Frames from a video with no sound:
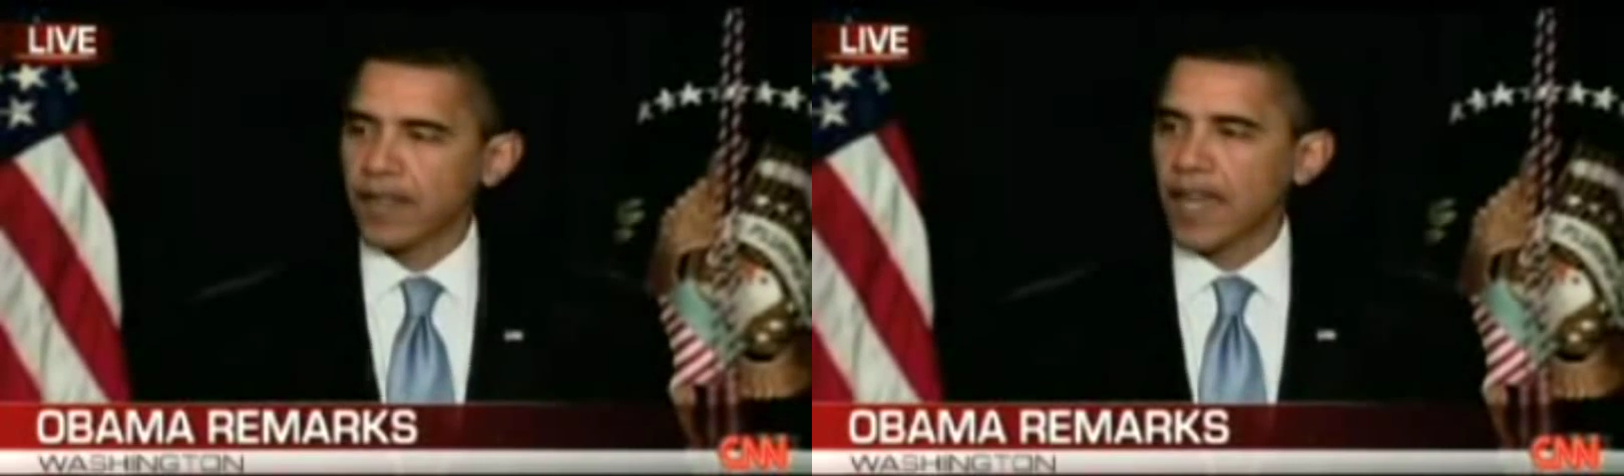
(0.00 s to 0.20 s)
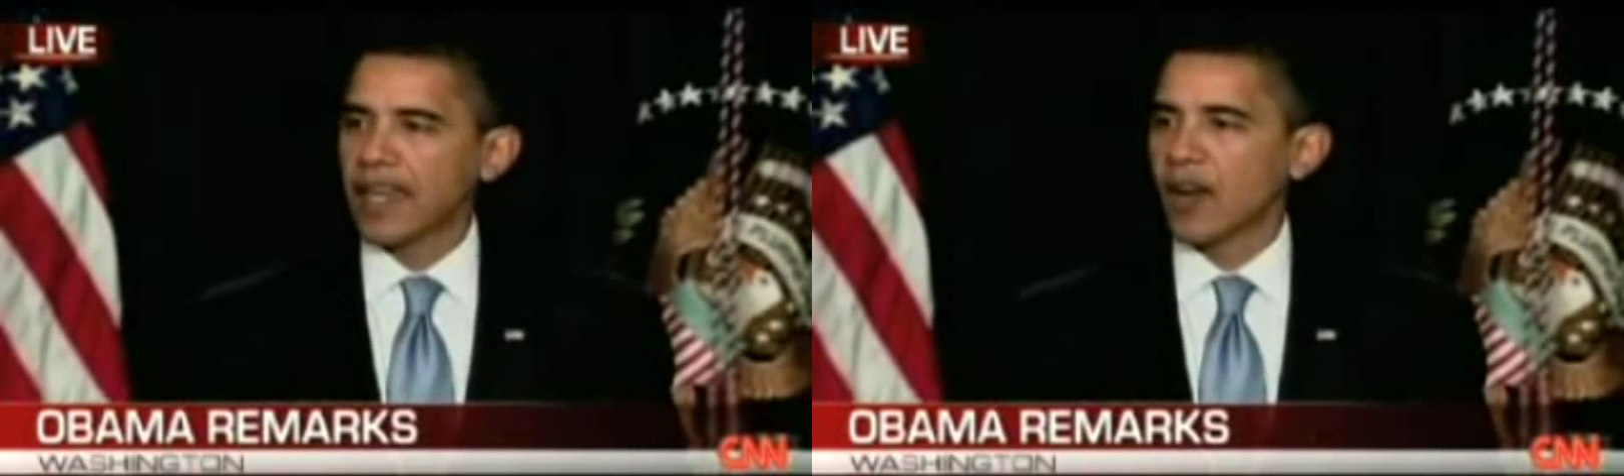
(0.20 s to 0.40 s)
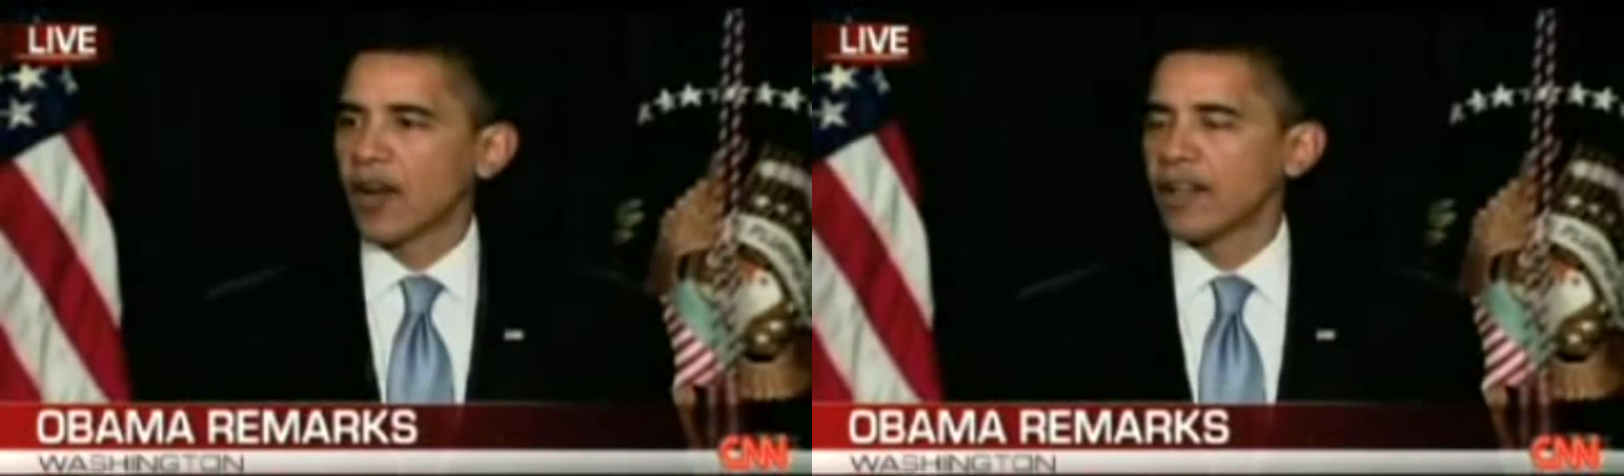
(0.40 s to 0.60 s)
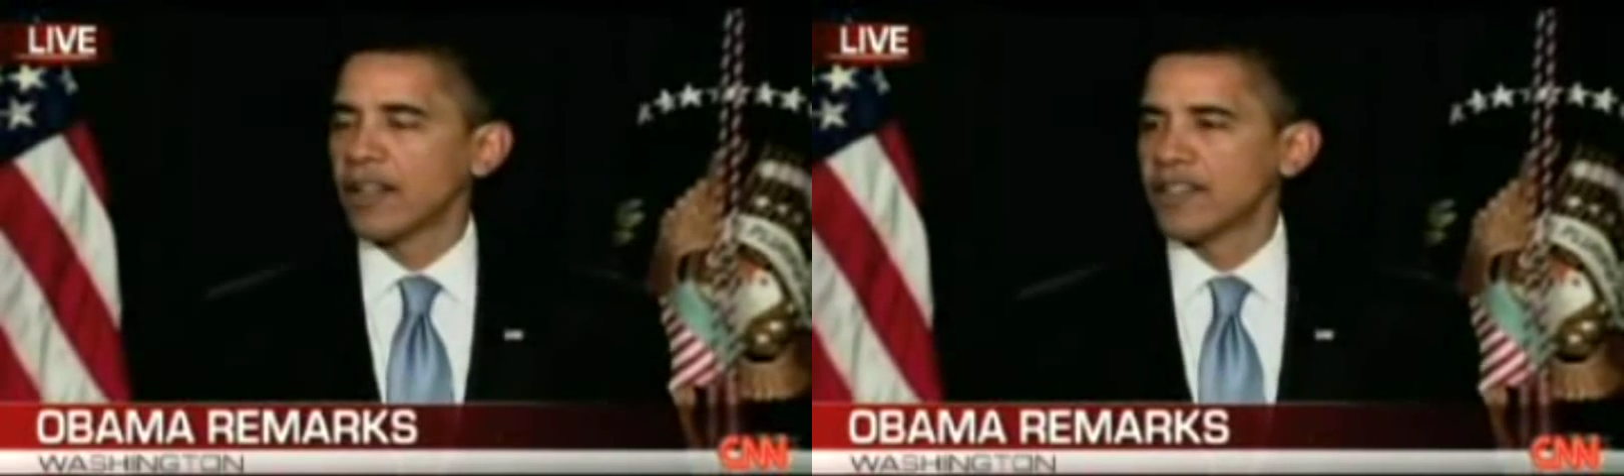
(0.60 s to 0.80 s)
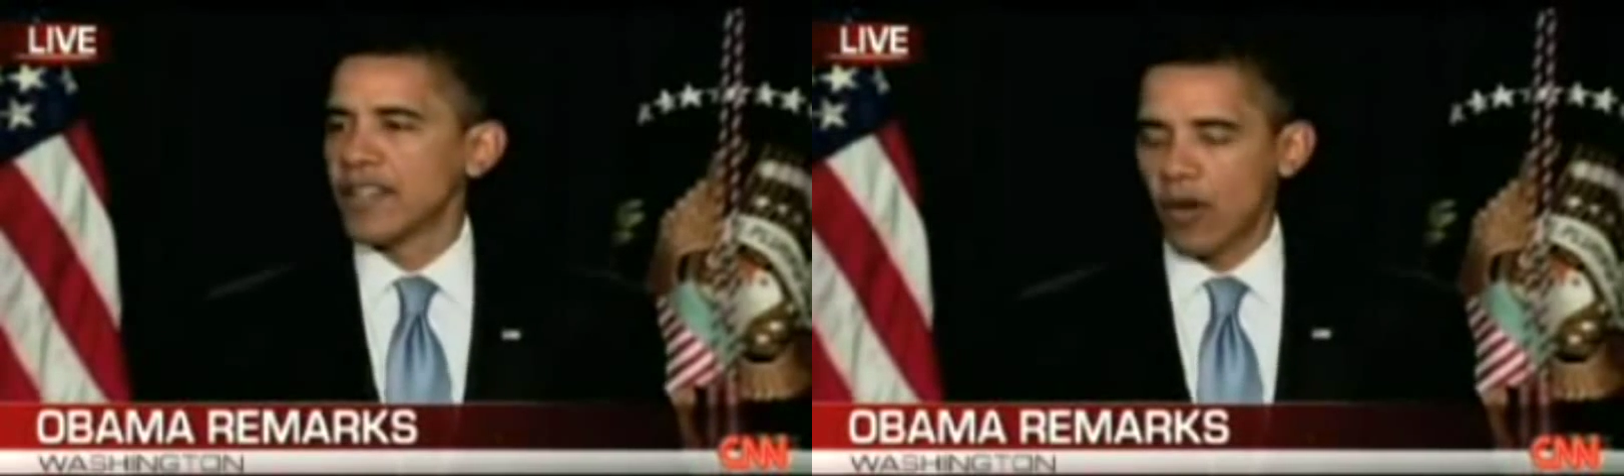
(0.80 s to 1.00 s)
That era
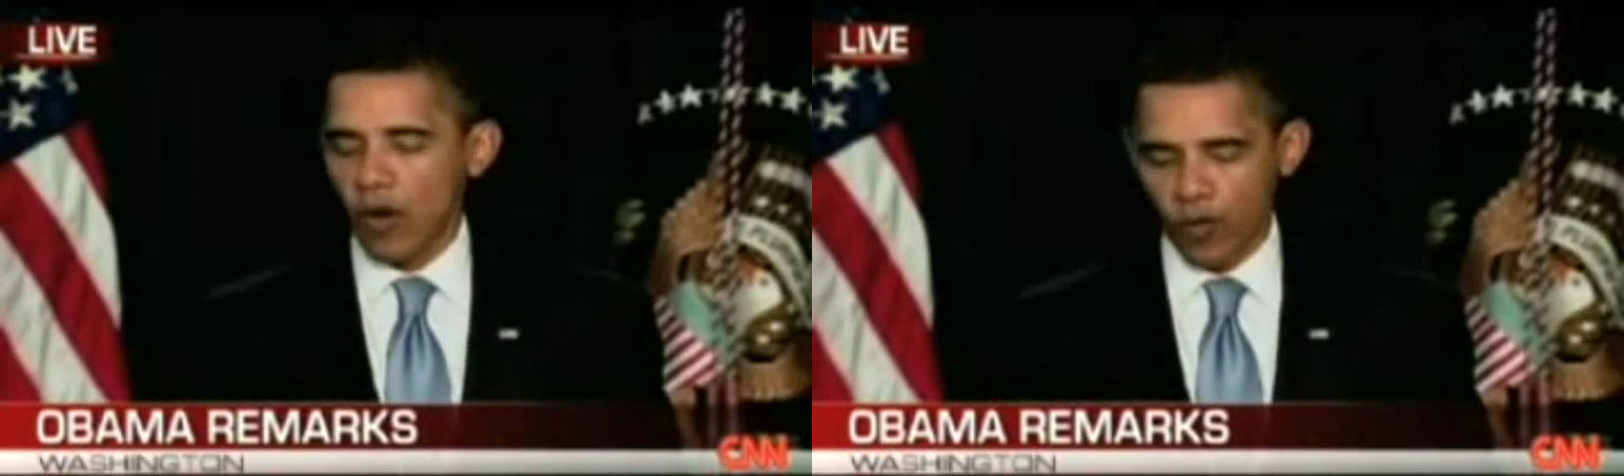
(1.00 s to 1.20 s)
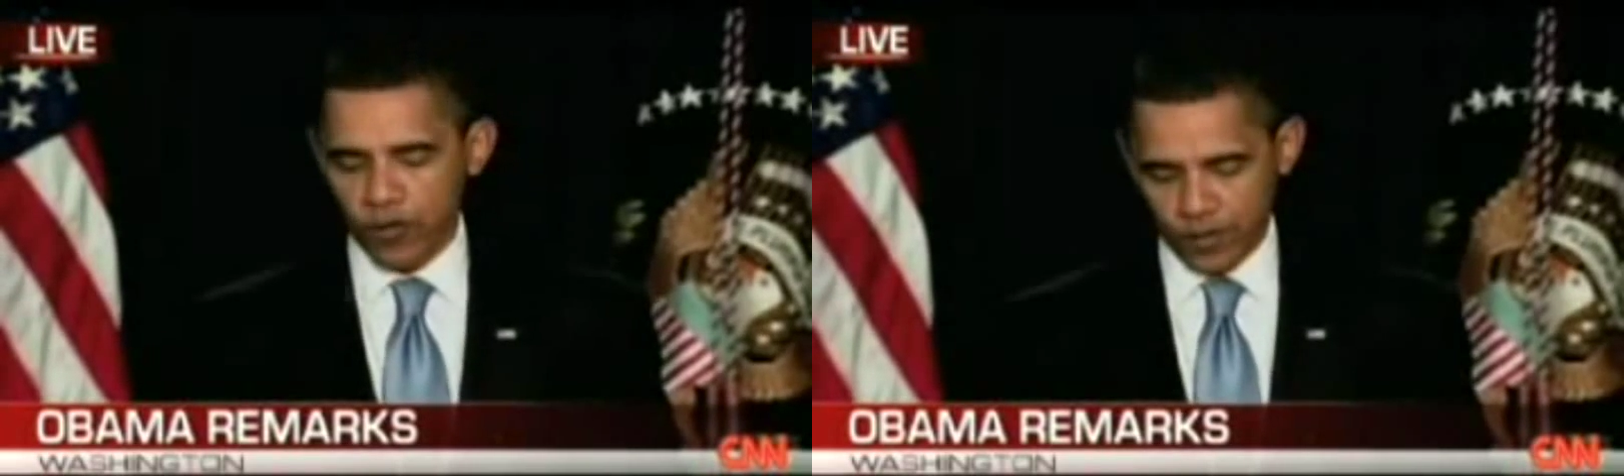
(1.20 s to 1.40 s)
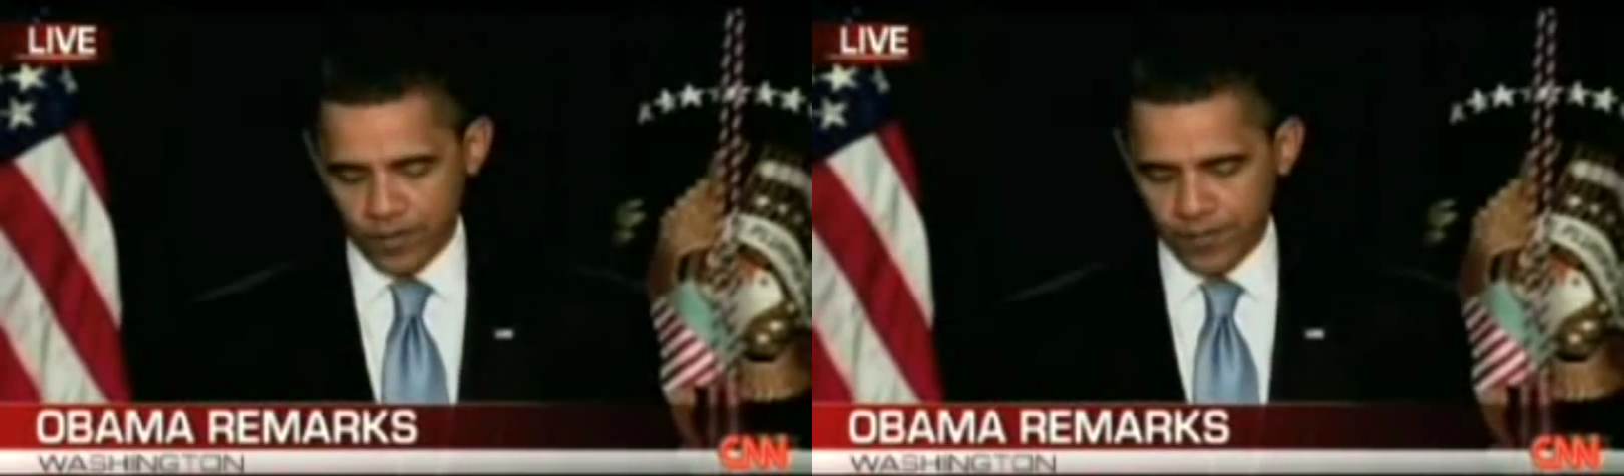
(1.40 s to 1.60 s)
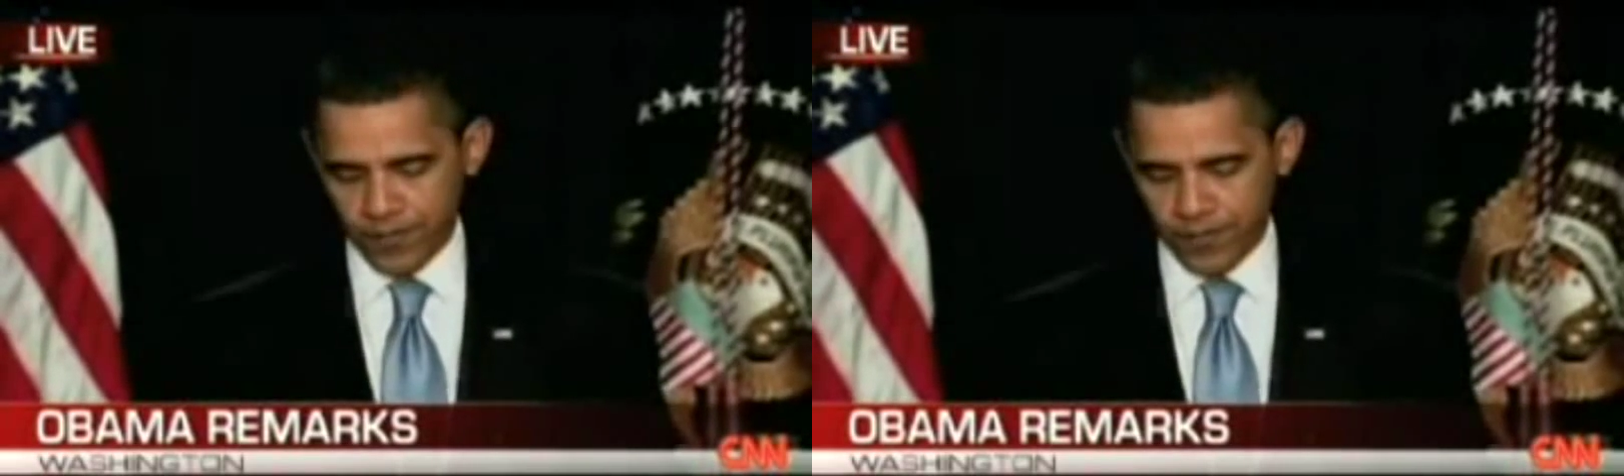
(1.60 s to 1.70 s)
is now over.